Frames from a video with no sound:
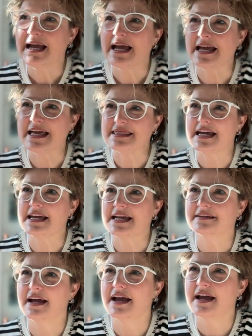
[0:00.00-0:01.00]
And
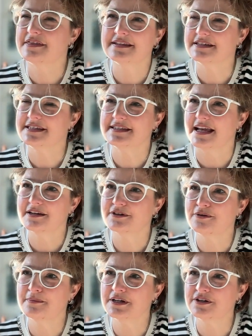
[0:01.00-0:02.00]
then I think the second
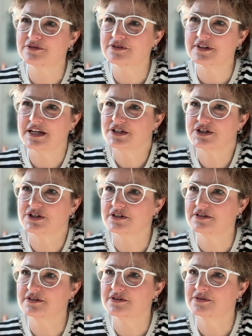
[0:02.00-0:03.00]
Nomad cruise, I
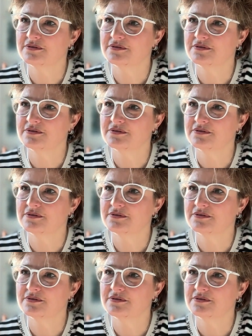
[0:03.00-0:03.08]
just